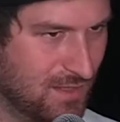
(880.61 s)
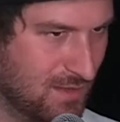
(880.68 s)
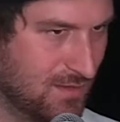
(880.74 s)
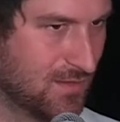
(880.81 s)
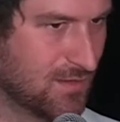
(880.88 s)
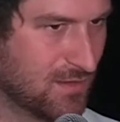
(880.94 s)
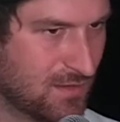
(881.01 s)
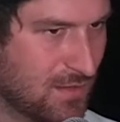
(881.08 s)

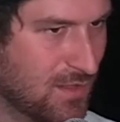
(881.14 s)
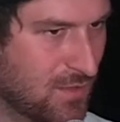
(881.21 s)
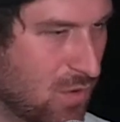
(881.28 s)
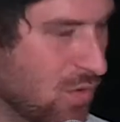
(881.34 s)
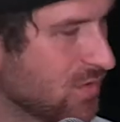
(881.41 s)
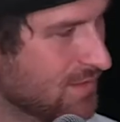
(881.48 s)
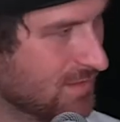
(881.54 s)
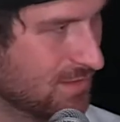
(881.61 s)
It
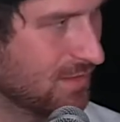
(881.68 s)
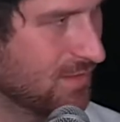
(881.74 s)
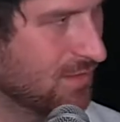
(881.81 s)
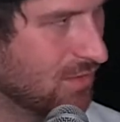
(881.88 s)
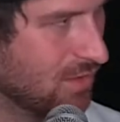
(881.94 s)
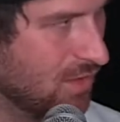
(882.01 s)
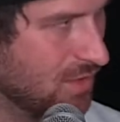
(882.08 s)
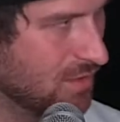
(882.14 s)
holds a
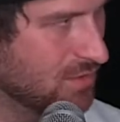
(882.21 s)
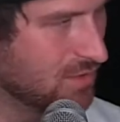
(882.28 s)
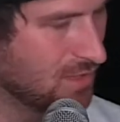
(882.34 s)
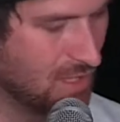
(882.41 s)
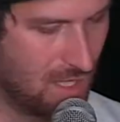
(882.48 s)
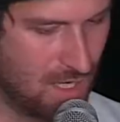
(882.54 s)
certain knowledge.